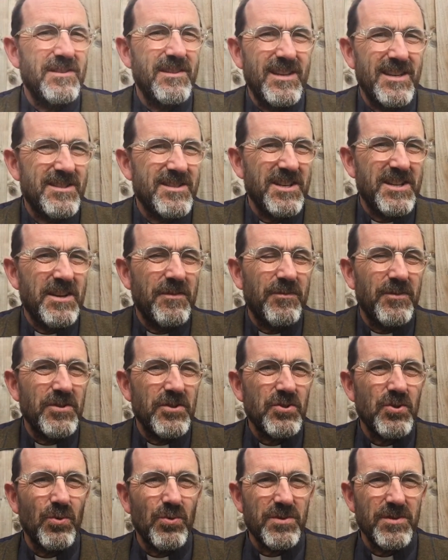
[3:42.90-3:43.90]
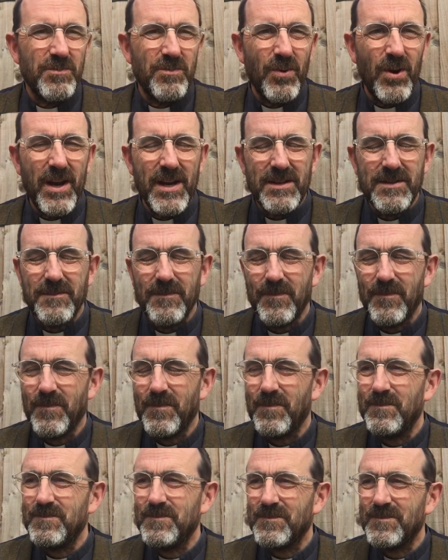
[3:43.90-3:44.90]
a different sort of bread.
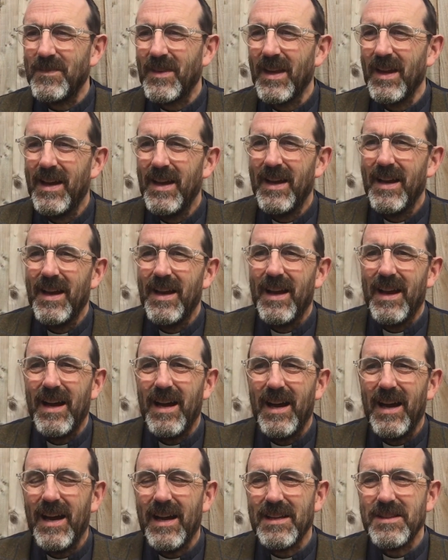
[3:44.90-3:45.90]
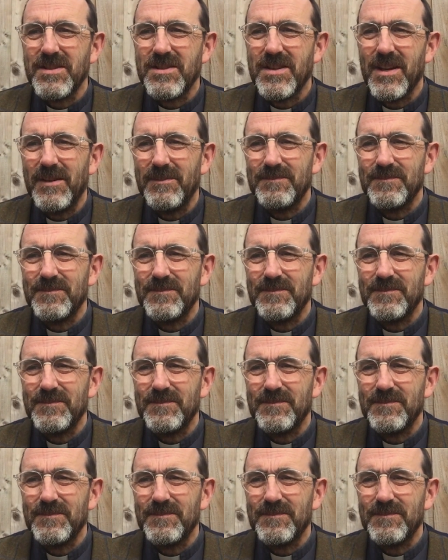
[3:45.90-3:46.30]
And